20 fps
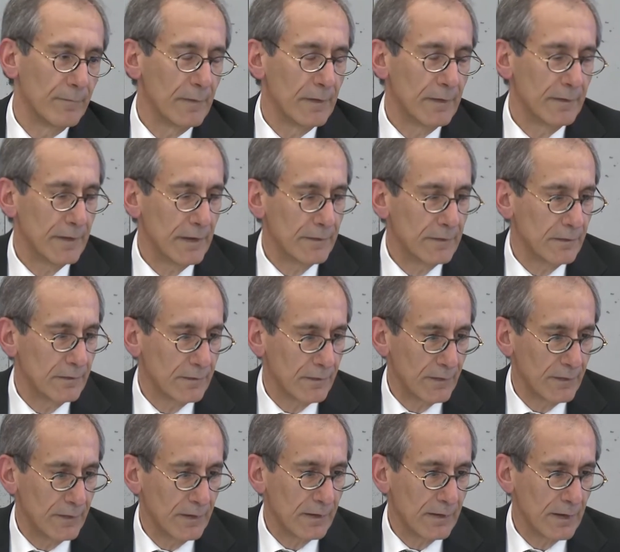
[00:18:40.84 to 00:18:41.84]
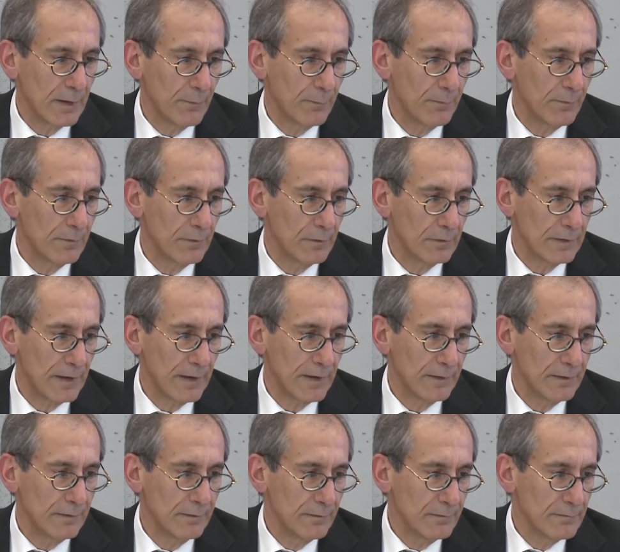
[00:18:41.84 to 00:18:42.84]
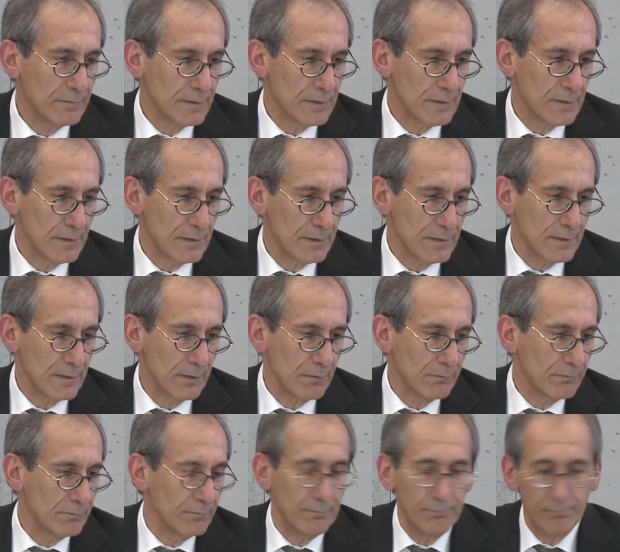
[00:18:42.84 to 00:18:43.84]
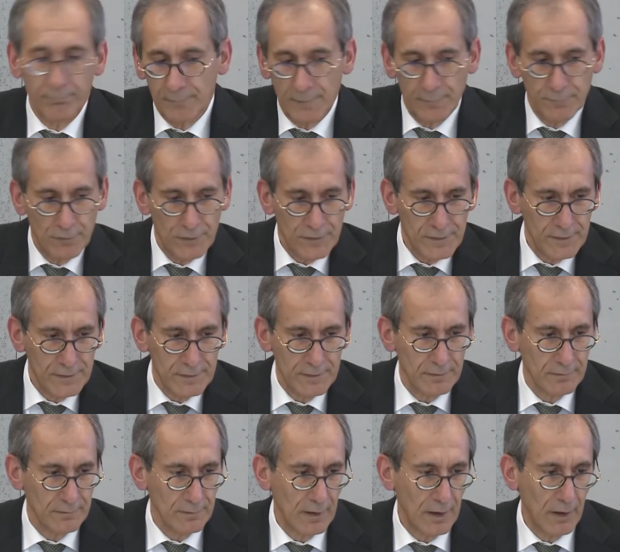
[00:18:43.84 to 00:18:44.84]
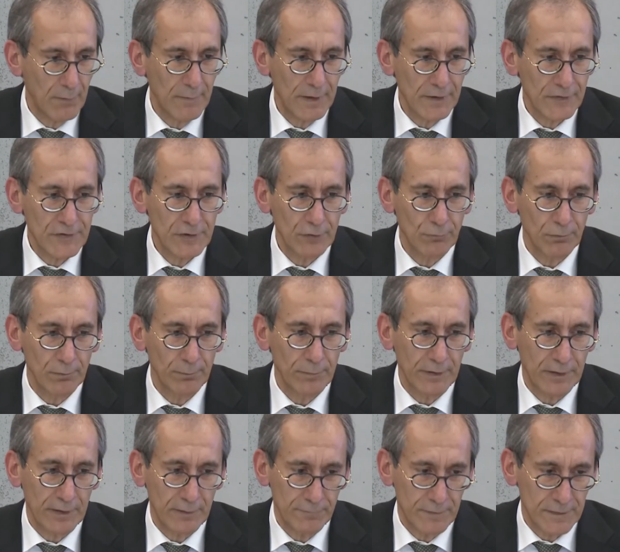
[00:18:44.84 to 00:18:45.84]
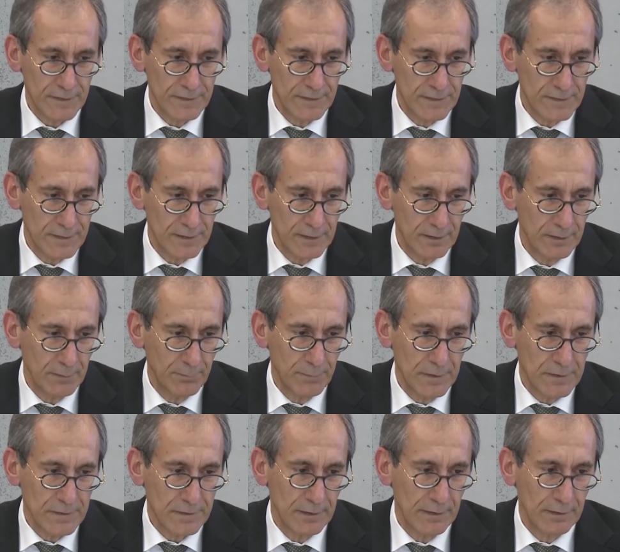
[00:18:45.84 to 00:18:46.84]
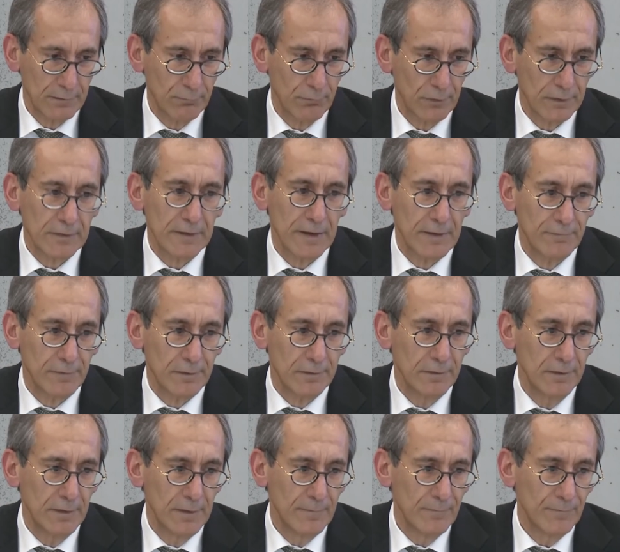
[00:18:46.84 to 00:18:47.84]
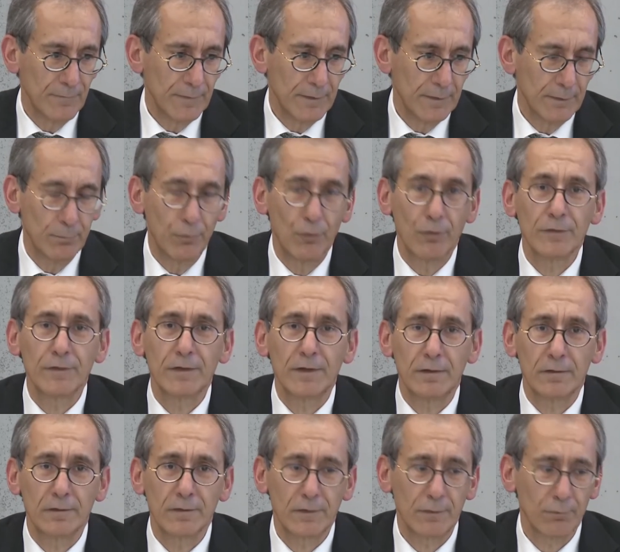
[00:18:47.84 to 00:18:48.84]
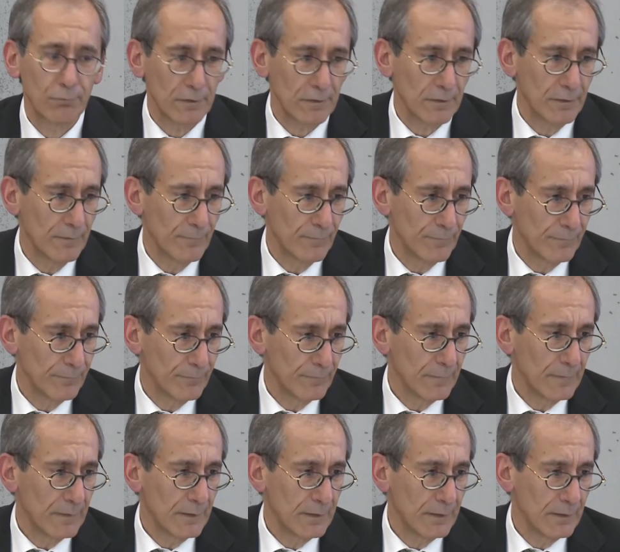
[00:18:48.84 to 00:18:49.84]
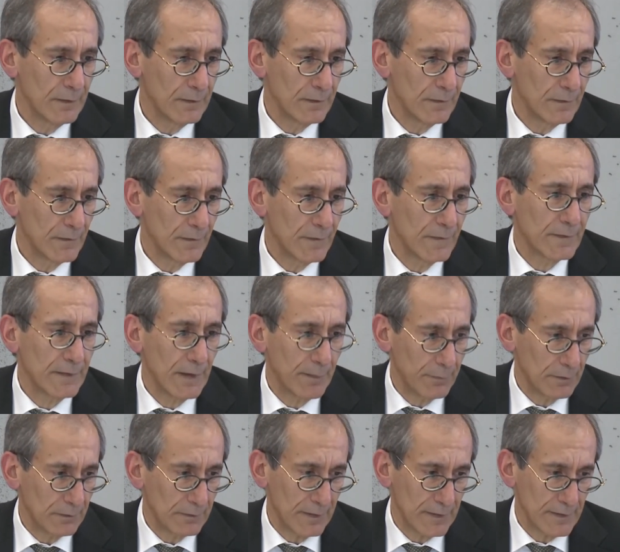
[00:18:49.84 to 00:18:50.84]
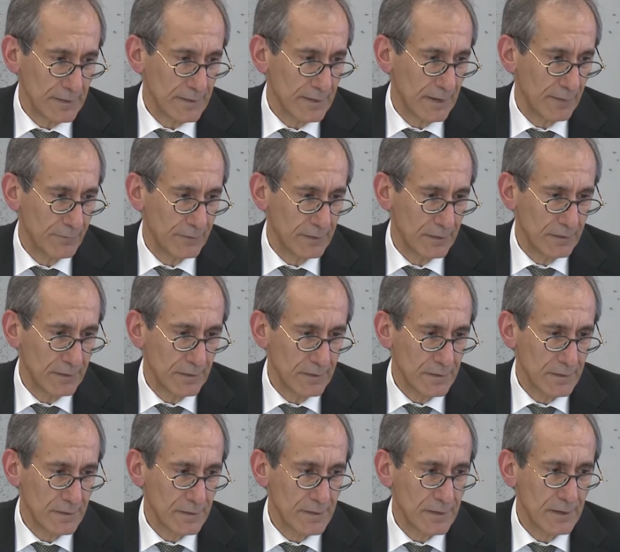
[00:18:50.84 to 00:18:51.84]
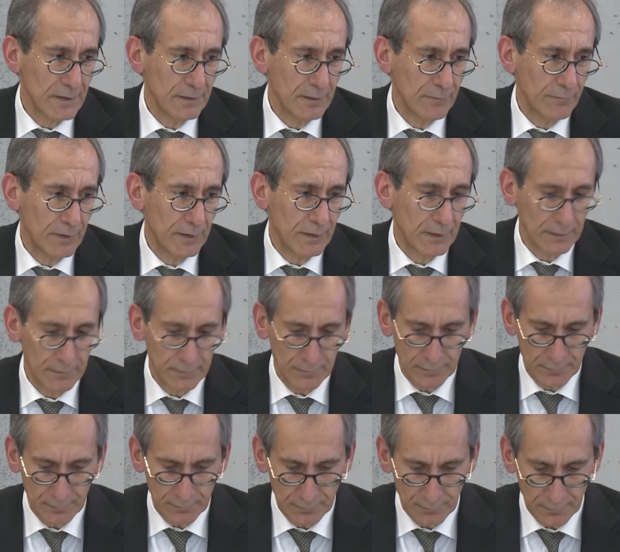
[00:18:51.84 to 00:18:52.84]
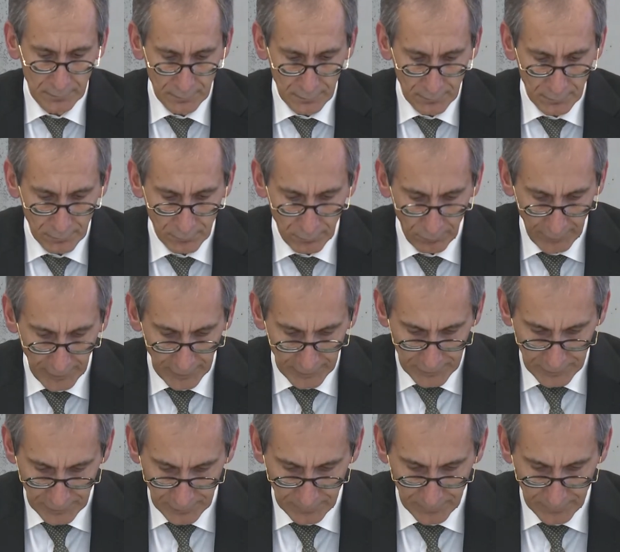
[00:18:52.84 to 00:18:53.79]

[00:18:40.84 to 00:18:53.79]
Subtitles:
net interest income line, and so of course how much it will be reversed this year depends on to what level the bond yields will stabilize after this significant correction.